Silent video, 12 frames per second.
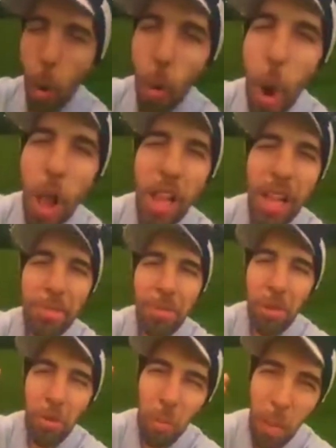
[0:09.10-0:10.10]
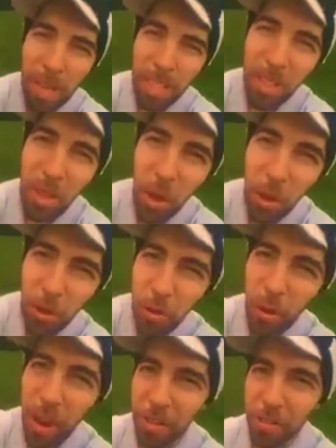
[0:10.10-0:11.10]
Welcome to Master Your
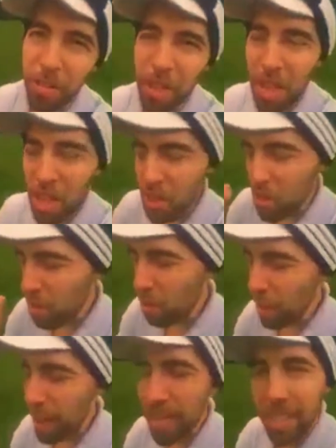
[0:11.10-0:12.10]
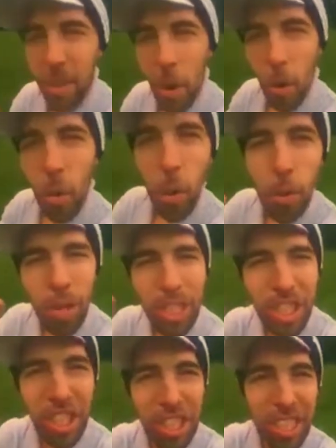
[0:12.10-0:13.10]
Craft, the place where we
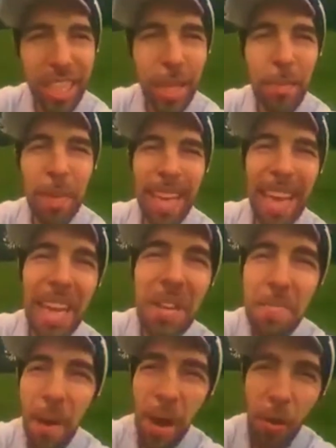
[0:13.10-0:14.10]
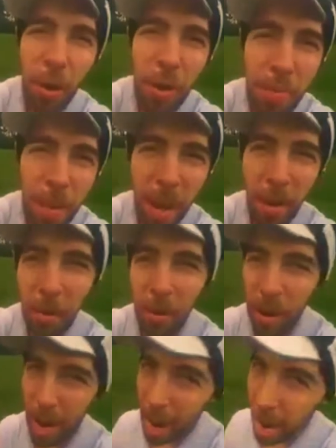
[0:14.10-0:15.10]
just keep getting better and better.
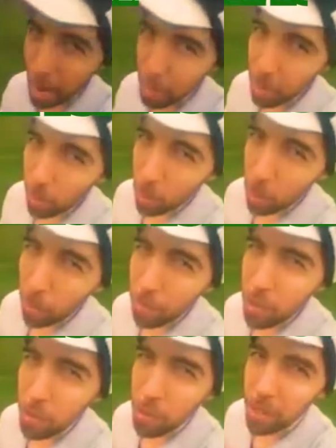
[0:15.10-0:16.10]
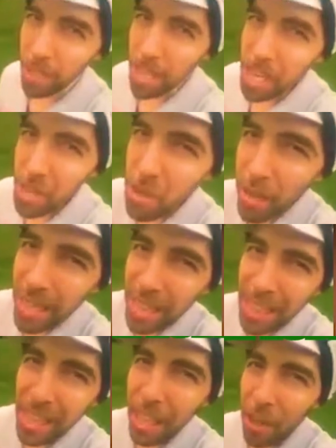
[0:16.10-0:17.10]
I'm the Craftsman. You can
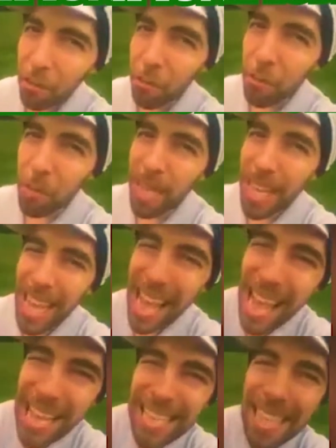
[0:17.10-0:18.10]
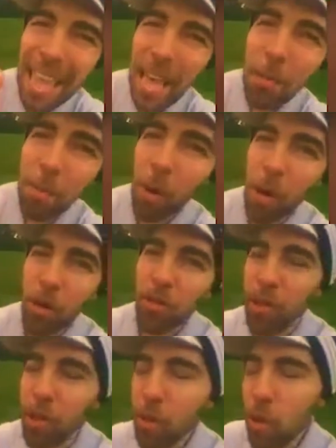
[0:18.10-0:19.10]
think of me as that part of
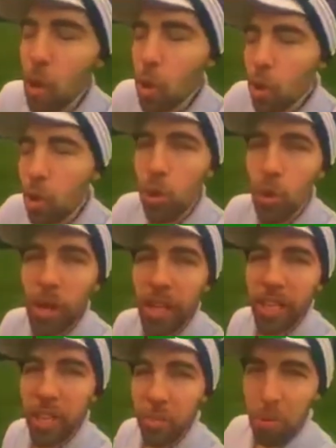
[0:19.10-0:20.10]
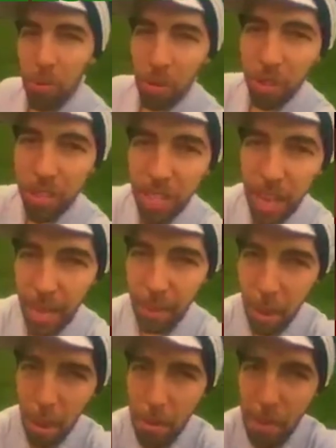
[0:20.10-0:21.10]
you who's willing to put the time,
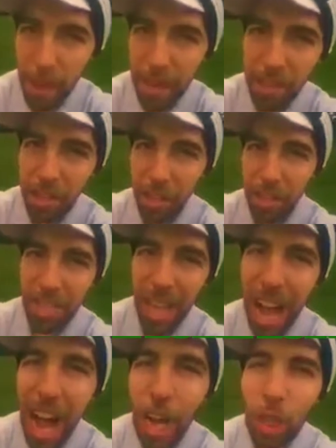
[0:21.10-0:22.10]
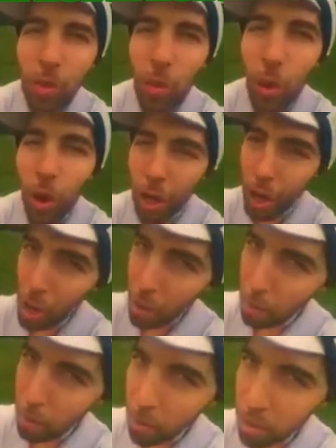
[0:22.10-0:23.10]
patience, hard work,
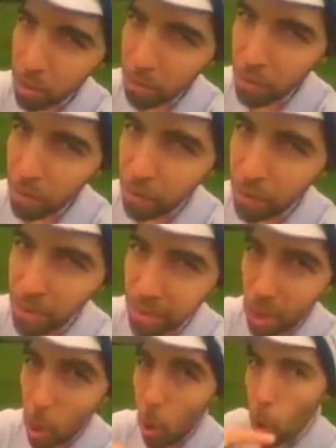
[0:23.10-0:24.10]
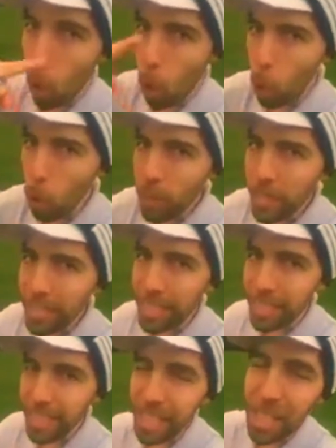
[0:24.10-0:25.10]
perseverance, all
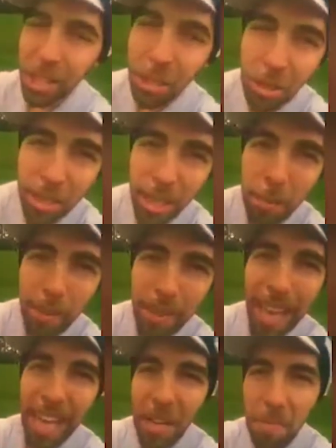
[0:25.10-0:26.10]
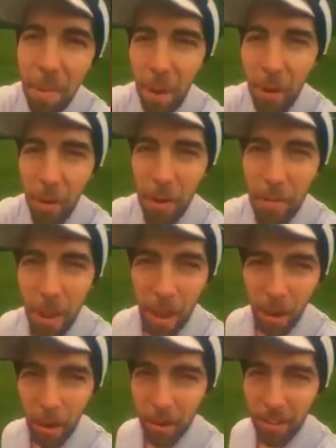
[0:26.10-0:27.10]
needed to keep getting better and
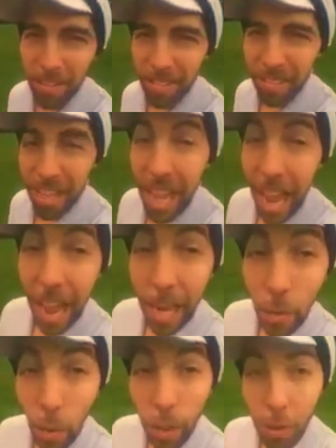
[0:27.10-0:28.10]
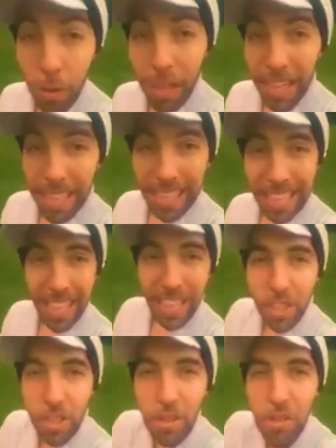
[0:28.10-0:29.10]
better. And while you get in
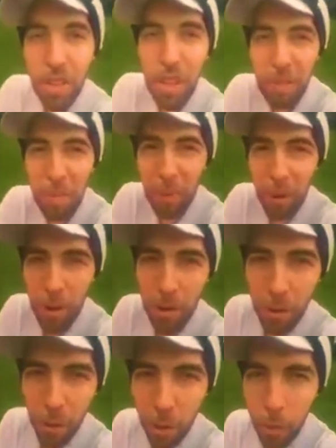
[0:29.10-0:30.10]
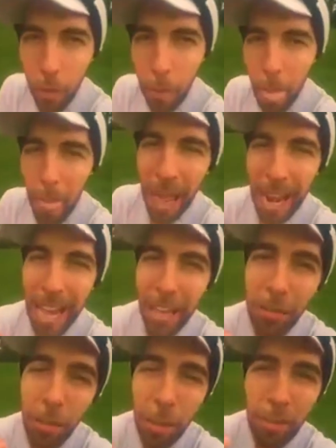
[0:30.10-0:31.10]
touch to that part of you,
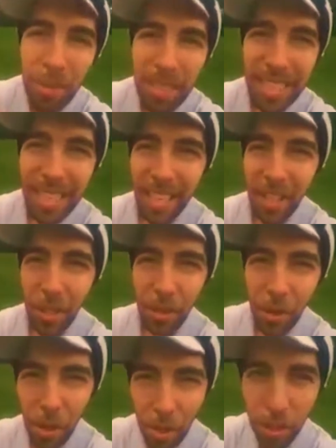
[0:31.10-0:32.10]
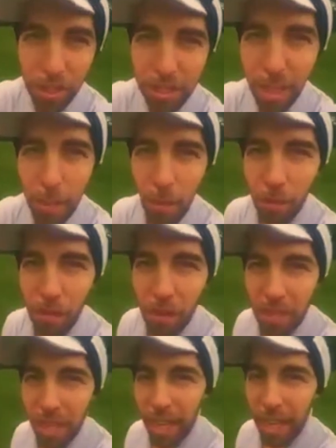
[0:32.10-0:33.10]
let me present you the tip of the
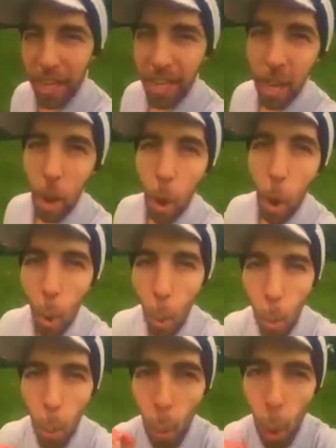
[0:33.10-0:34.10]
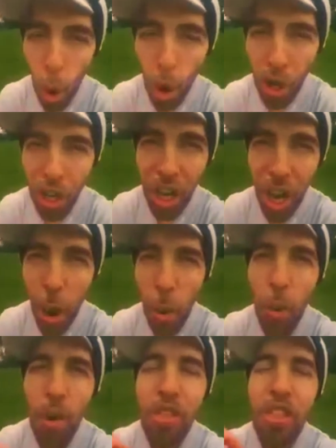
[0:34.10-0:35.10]
day. Work
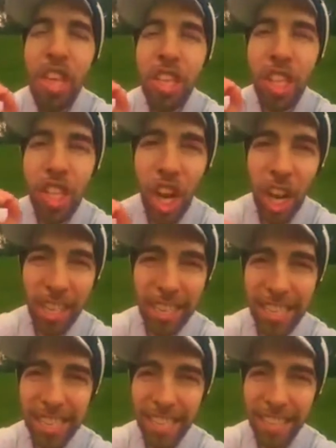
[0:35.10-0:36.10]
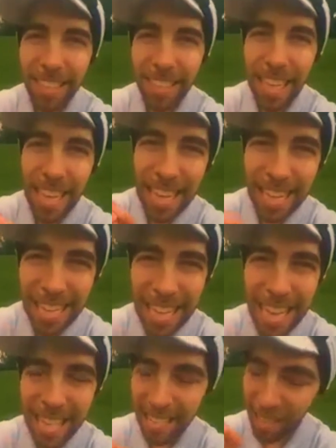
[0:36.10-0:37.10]
with chunks.
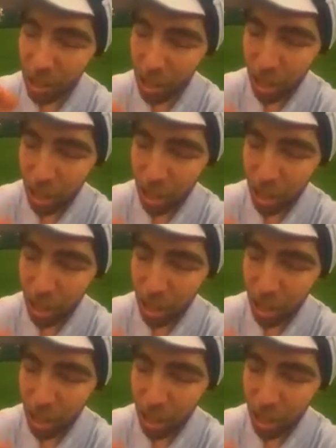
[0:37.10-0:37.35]
Yes,